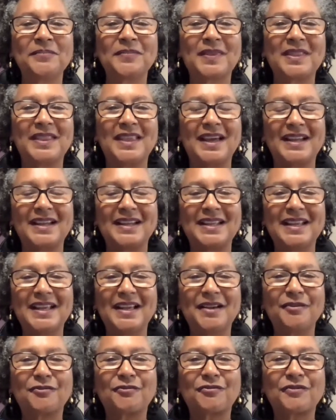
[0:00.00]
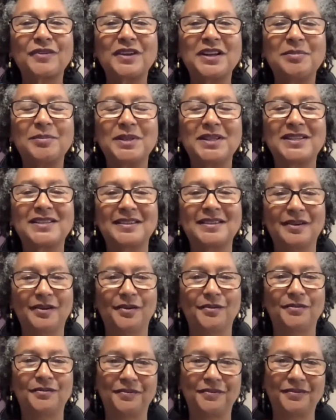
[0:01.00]
that freedom
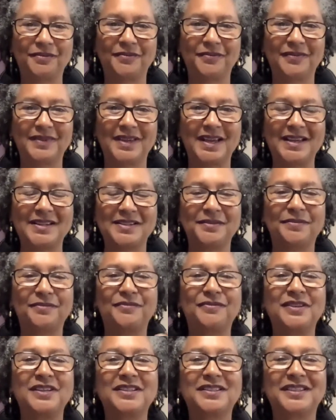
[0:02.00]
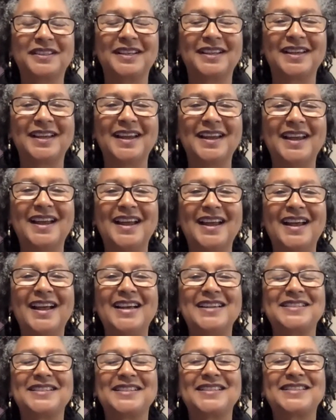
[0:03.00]
itself has a feeling,
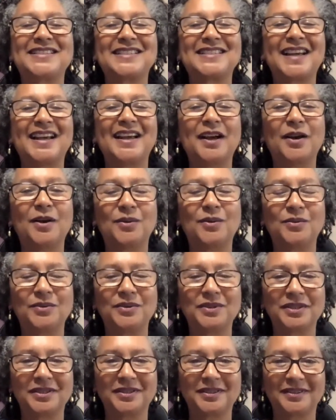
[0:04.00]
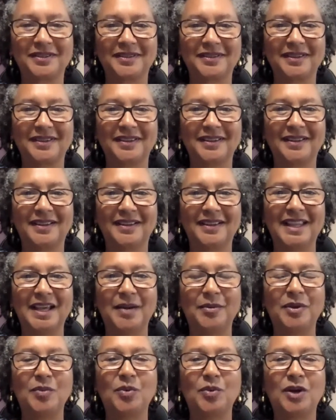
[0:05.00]
has a sound, that
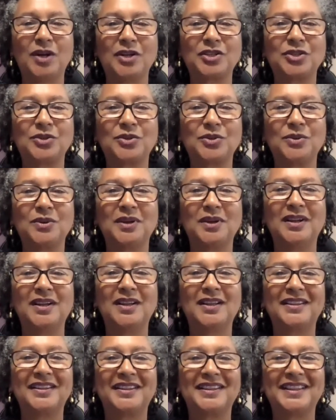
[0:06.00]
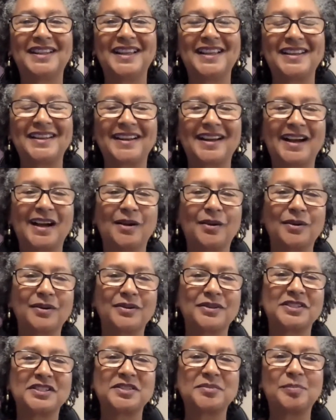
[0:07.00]
we want to let our
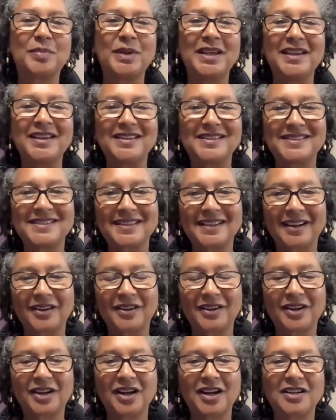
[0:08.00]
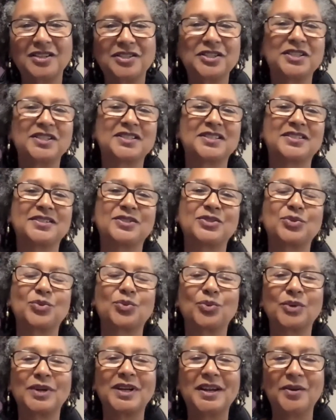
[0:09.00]
space, our consciousness
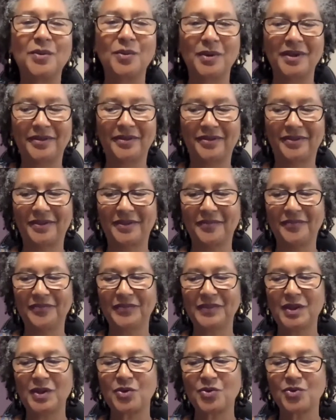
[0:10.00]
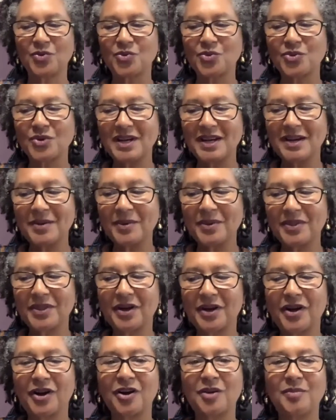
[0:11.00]
ring with the
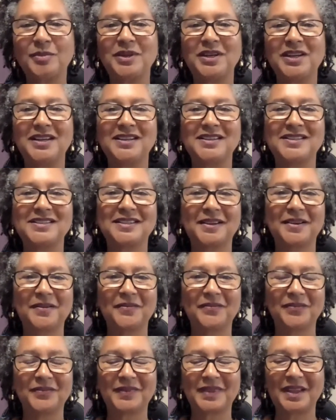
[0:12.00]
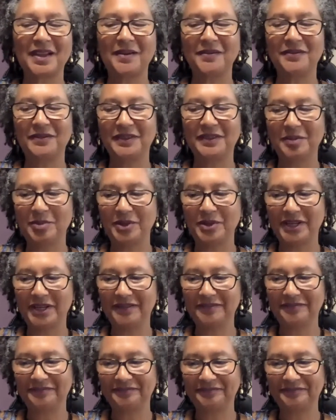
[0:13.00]
harmonies of liberty.